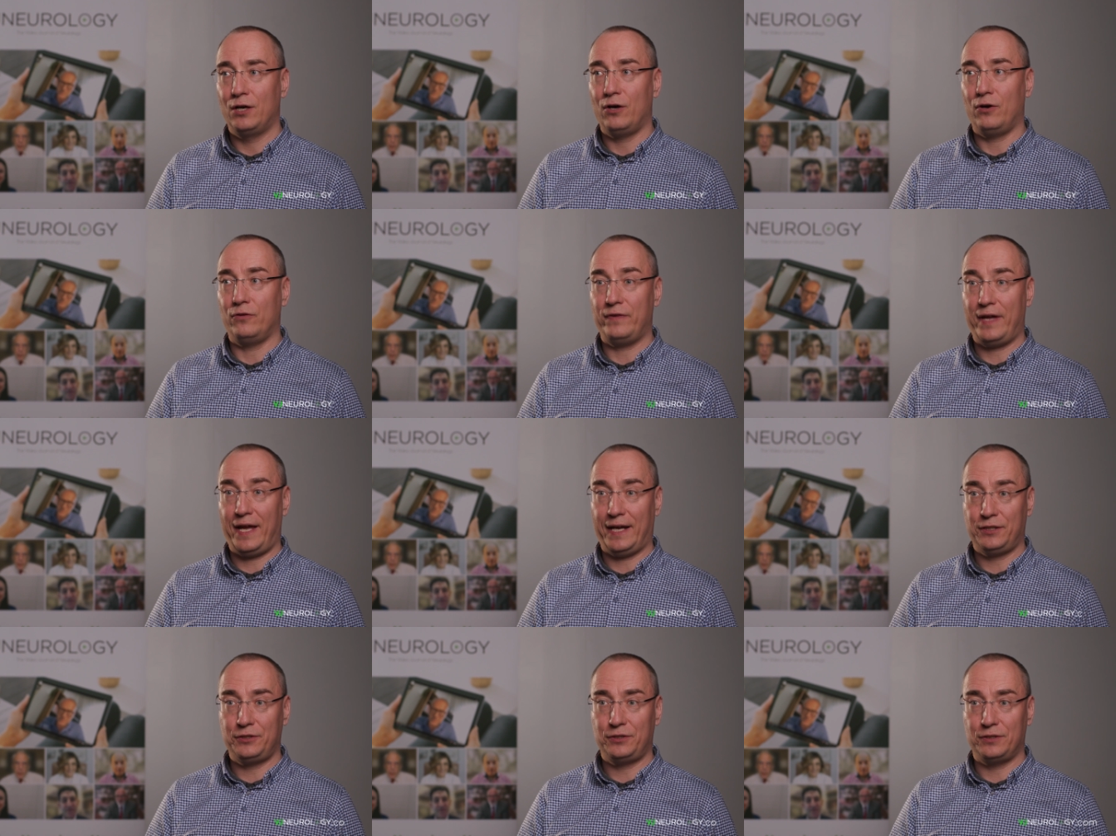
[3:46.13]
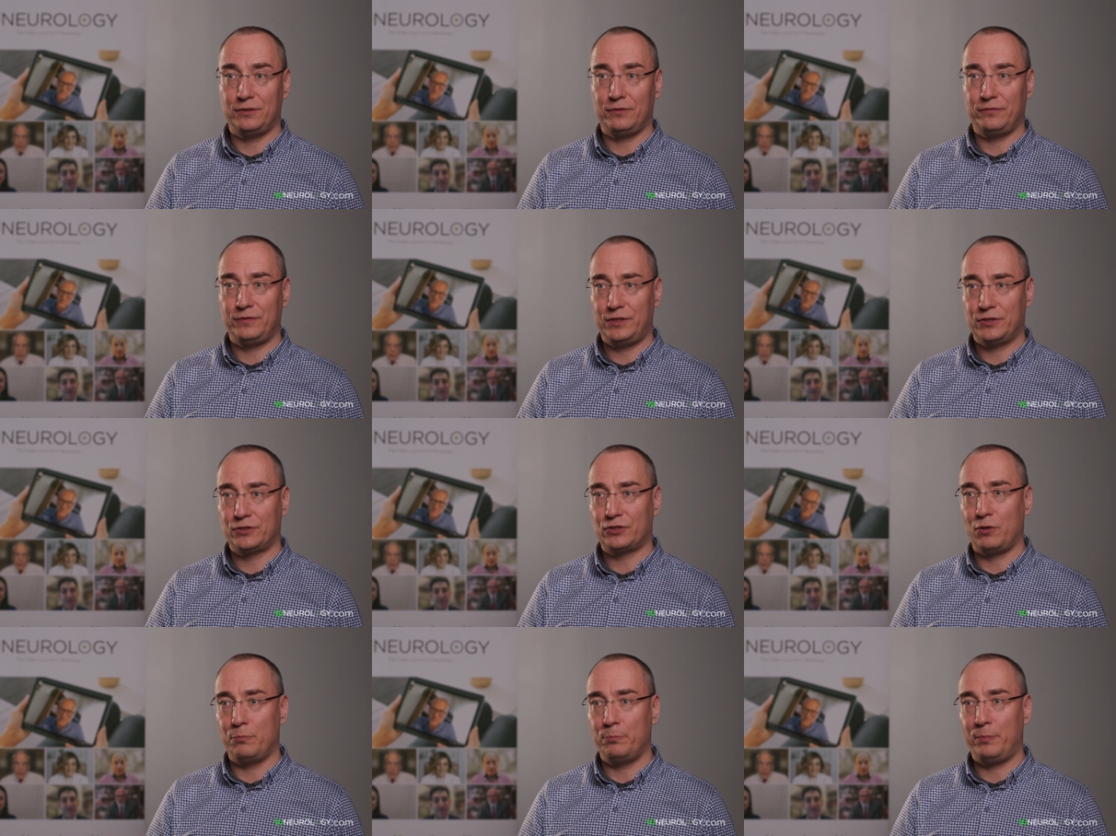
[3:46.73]
of action of
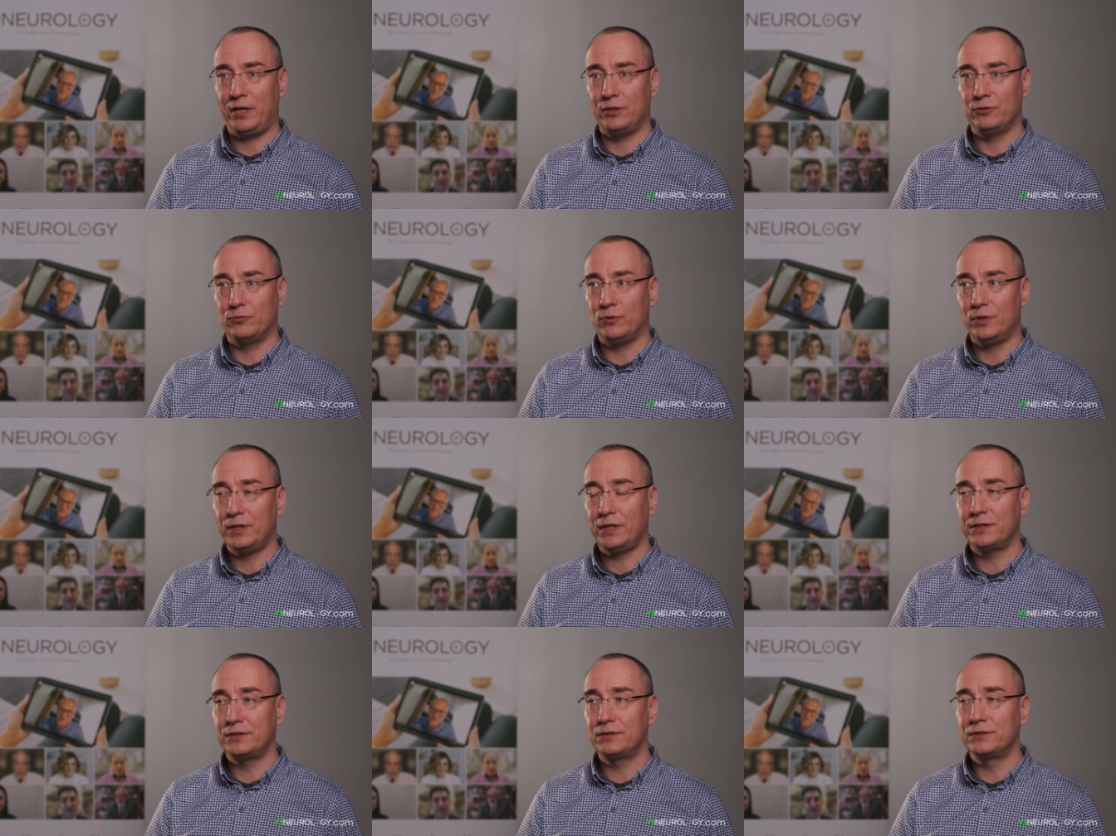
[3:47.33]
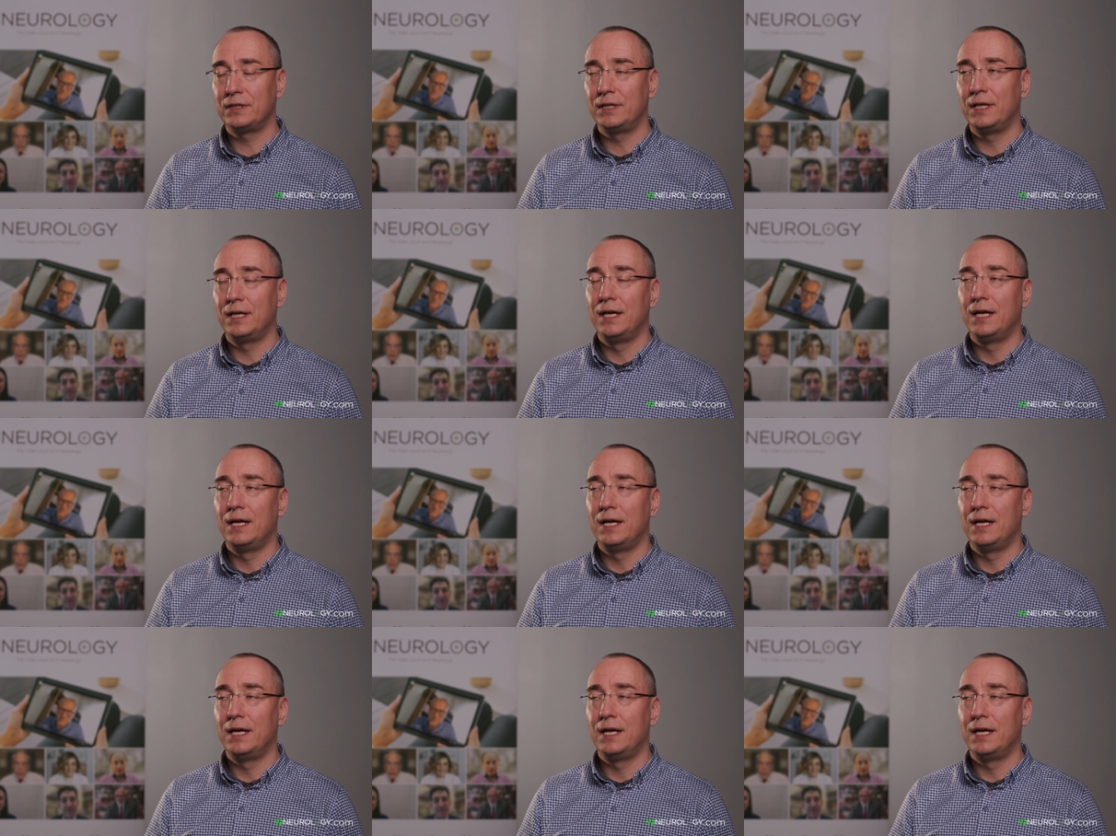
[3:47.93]
this compound works.